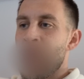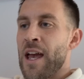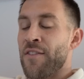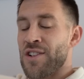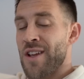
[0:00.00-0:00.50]

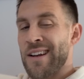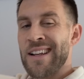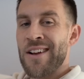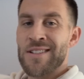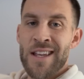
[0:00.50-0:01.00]
If it's not
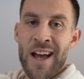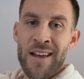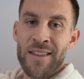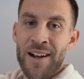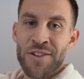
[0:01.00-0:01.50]
announced
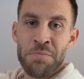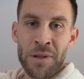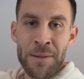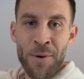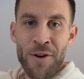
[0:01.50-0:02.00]
yet, then I'll just
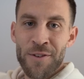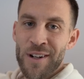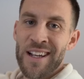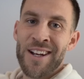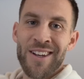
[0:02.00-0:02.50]
bleep over
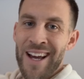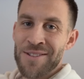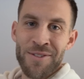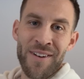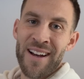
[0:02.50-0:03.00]
it and you
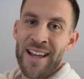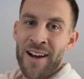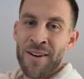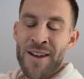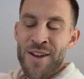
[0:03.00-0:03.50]
guys will find
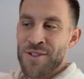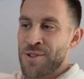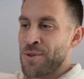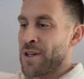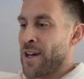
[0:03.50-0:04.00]
out
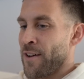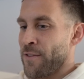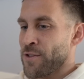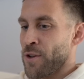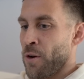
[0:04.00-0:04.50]
soon
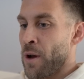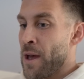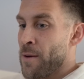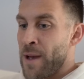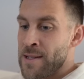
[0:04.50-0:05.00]
enough. So
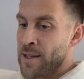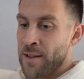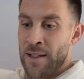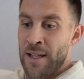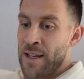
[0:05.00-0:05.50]

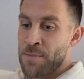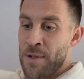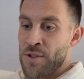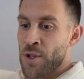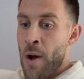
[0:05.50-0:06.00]
basically, it's
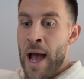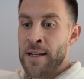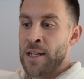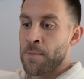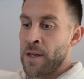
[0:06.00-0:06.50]
been so
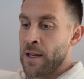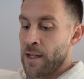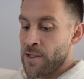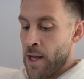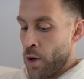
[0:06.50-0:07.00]
hectic
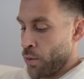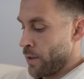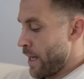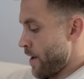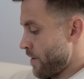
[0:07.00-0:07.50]
because not
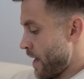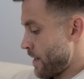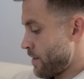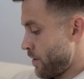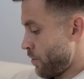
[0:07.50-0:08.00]
only have I had
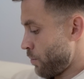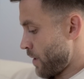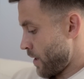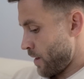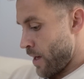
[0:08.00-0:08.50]
to deal
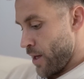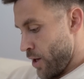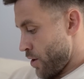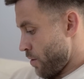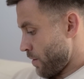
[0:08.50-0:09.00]
with,
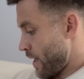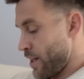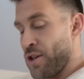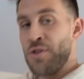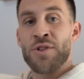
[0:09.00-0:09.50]
you know,
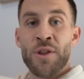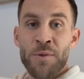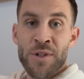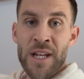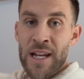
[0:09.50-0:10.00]
getting used to the
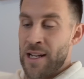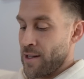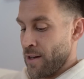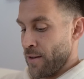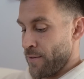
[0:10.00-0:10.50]
routine
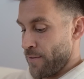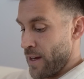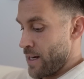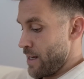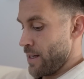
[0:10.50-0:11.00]
of
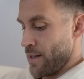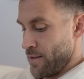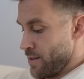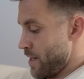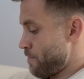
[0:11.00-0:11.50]
feeding and
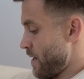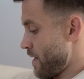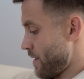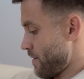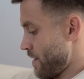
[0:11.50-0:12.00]

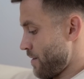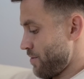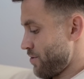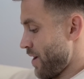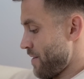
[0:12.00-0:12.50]
sleeping
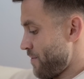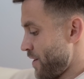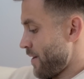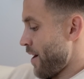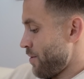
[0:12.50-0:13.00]
and trying to
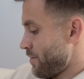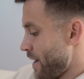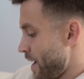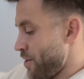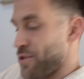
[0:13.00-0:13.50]
figure out
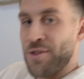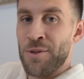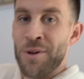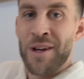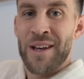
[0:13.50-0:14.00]
how
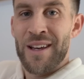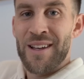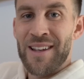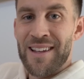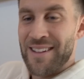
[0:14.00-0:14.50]
to
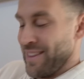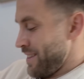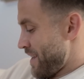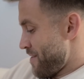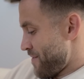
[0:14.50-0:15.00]

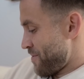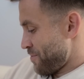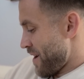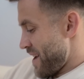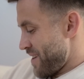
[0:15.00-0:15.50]
live
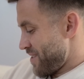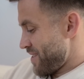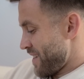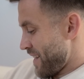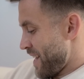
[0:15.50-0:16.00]
and
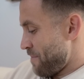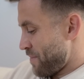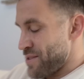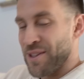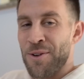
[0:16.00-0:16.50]
raise and keep
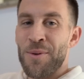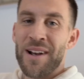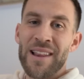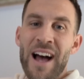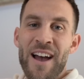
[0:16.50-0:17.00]
this little one
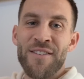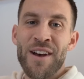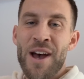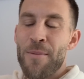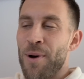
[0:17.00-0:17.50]
alive,
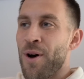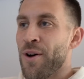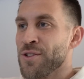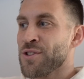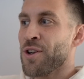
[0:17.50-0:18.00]
but
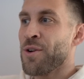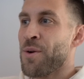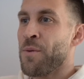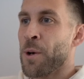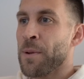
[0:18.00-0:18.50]

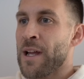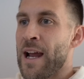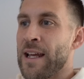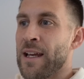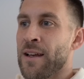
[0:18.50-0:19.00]
also we're
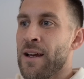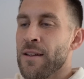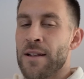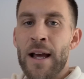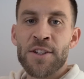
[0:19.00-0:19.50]
planning
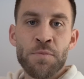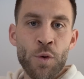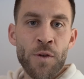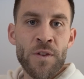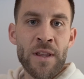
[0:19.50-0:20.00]
the next
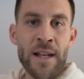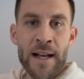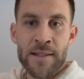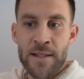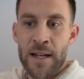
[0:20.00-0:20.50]
move to the
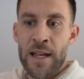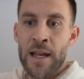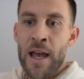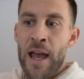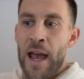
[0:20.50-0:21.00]
next
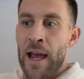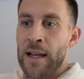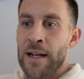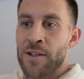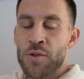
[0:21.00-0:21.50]
city and
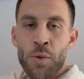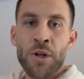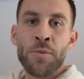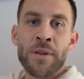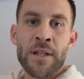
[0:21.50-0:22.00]
getting
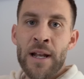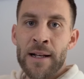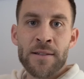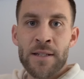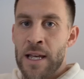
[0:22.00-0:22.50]
sorted with the
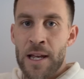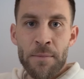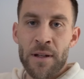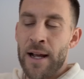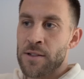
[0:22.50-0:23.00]
next
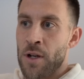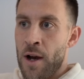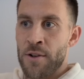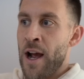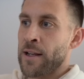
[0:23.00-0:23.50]
team and the next
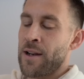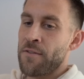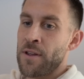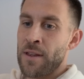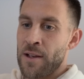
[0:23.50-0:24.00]
contract and
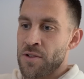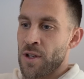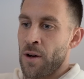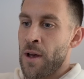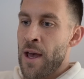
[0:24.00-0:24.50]
everything.
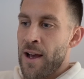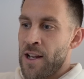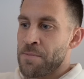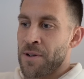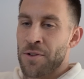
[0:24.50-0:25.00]
So
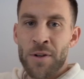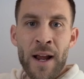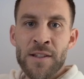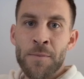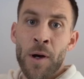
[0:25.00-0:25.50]
it's been
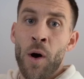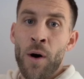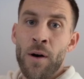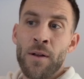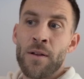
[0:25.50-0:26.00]
crazy, but
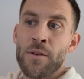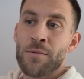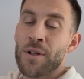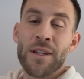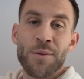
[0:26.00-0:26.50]
all
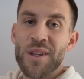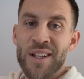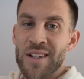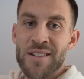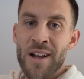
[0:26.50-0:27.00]
really, really
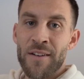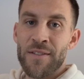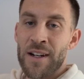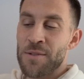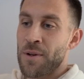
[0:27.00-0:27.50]
good
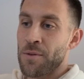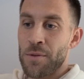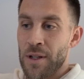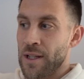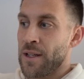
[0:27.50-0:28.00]
stuff. And it's been a
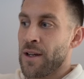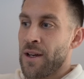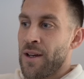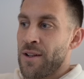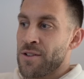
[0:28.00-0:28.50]
really
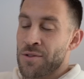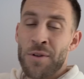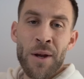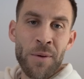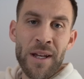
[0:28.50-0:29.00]
just
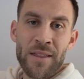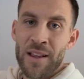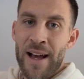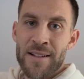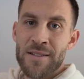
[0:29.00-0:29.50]
great week. The
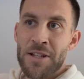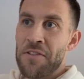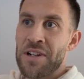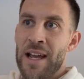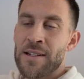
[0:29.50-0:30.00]
last
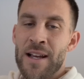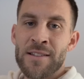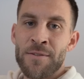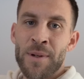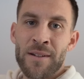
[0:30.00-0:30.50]
7-8
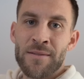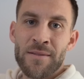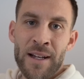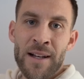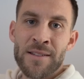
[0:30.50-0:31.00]
days have been,
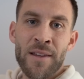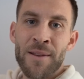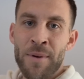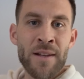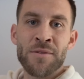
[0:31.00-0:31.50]
like I said,
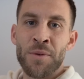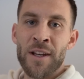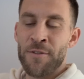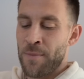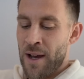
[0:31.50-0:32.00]
the best
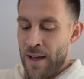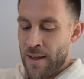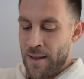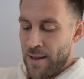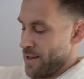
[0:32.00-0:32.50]
week of my
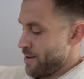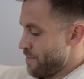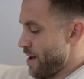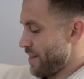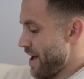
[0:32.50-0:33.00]

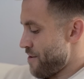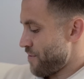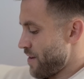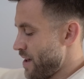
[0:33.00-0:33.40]
life.